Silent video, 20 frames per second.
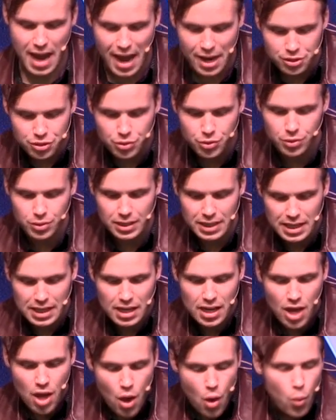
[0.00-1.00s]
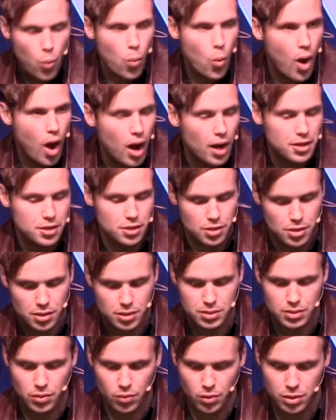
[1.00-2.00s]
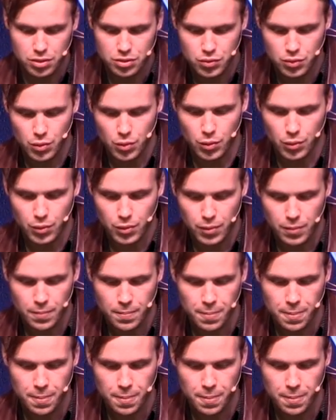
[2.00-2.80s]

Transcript: naturally wander toward truth.